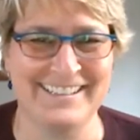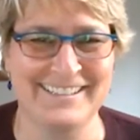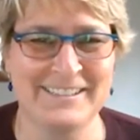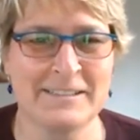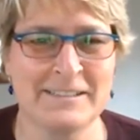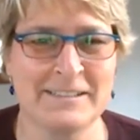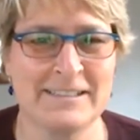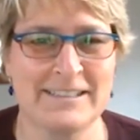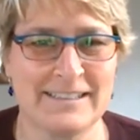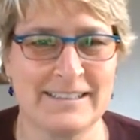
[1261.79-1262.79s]

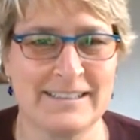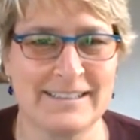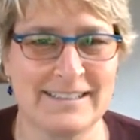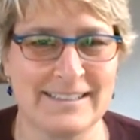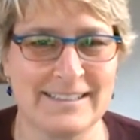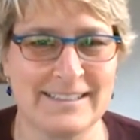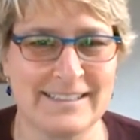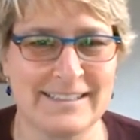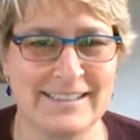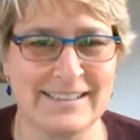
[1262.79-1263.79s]

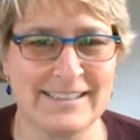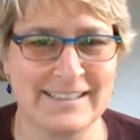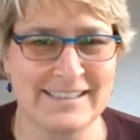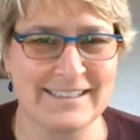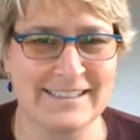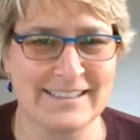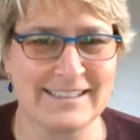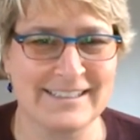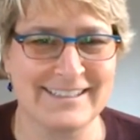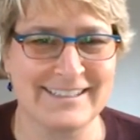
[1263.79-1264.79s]

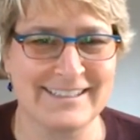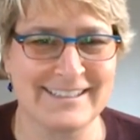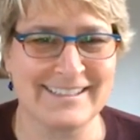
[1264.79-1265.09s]
The person shown says nothing.